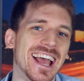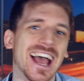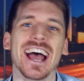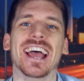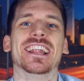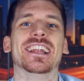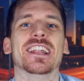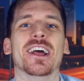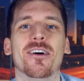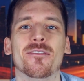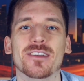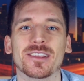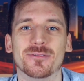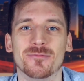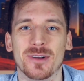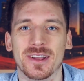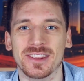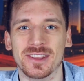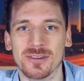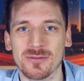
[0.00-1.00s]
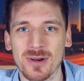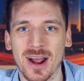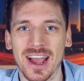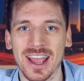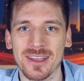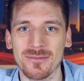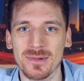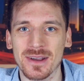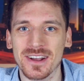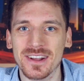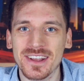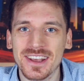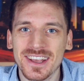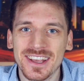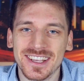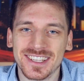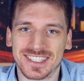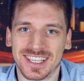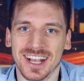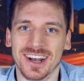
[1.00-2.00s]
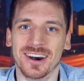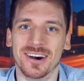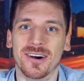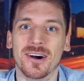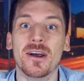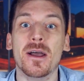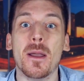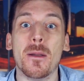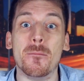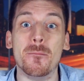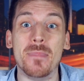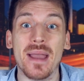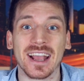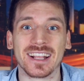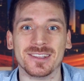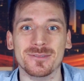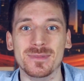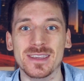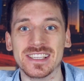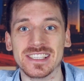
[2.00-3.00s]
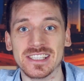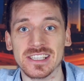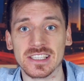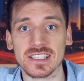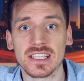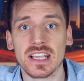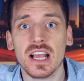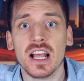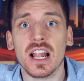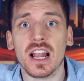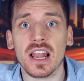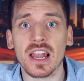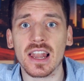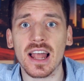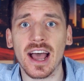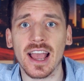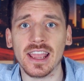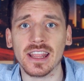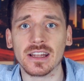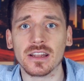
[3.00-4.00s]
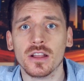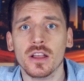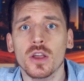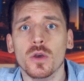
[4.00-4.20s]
I love it when they rhyme. So back to business. Light.